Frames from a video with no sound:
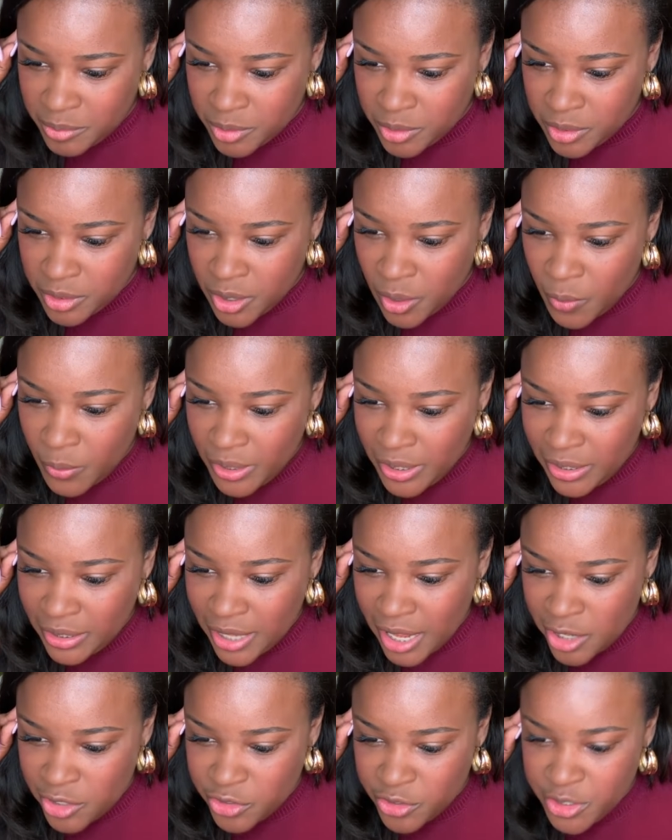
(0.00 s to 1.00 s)
Golden
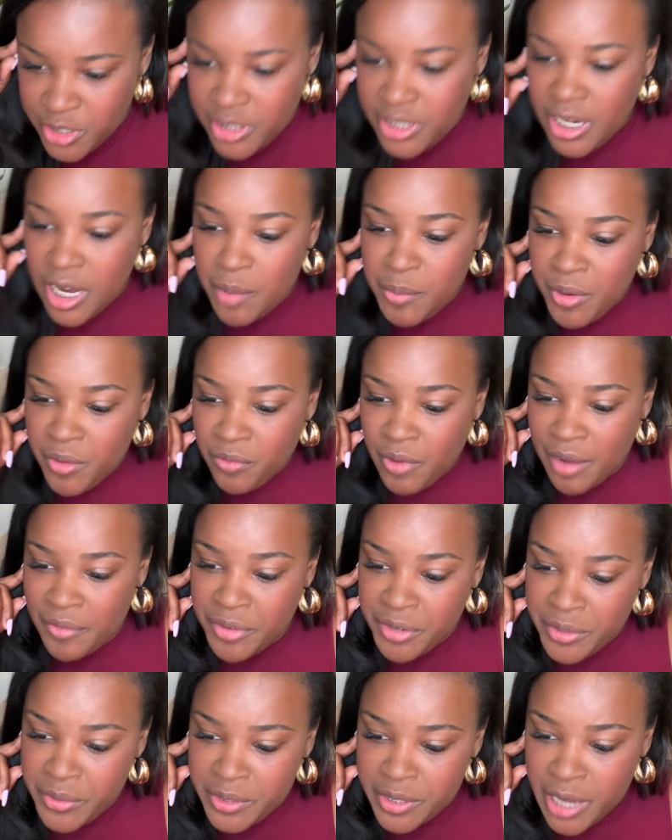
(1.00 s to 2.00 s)
Lecture, you said, I'm in
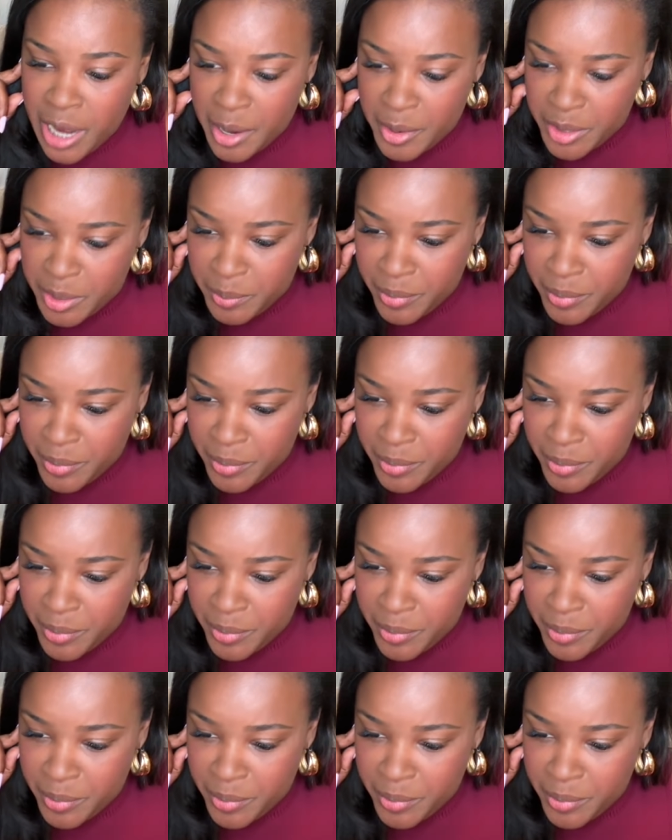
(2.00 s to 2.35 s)
revenue integrity,